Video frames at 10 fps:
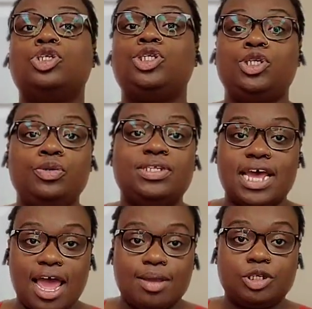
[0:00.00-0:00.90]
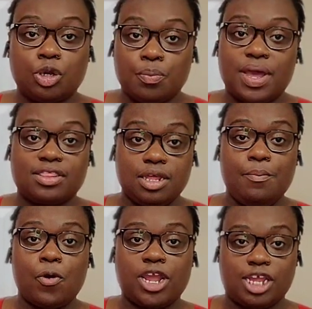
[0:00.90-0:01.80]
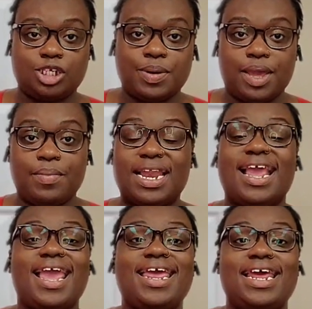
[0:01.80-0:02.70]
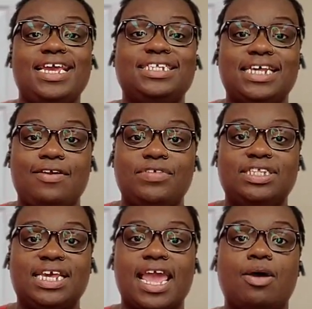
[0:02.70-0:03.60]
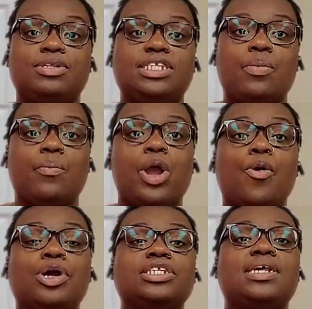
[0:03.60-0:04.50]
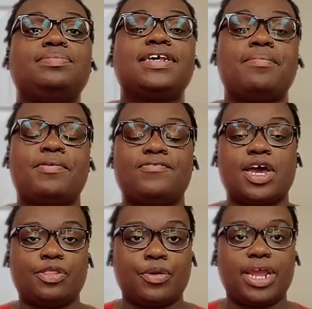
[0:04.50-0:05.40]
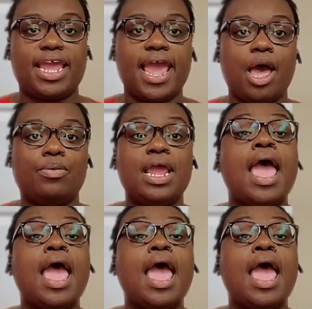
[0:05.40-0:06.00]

2 times your monthly mortgage payment in a savings account somewhere or some type of other account,